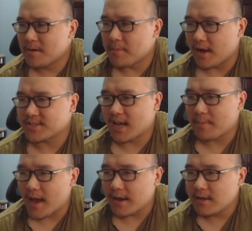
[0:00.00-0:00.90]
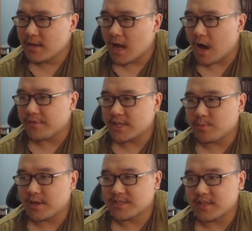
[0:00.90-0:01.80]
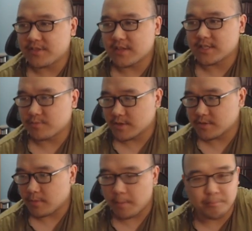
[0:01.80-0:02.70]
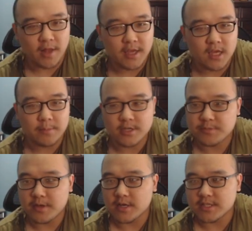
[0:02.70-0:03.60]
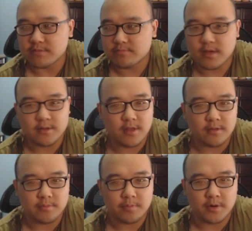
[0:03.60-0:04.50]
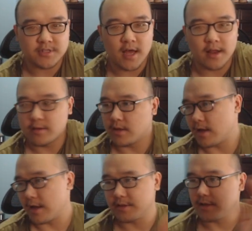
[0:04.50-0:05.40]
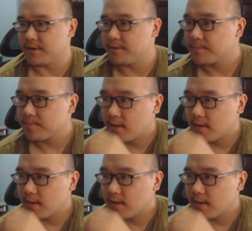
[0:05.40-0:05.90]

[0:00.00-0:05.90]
But also kind of bad. This one is nothing. This one's a blank image because it got deleted.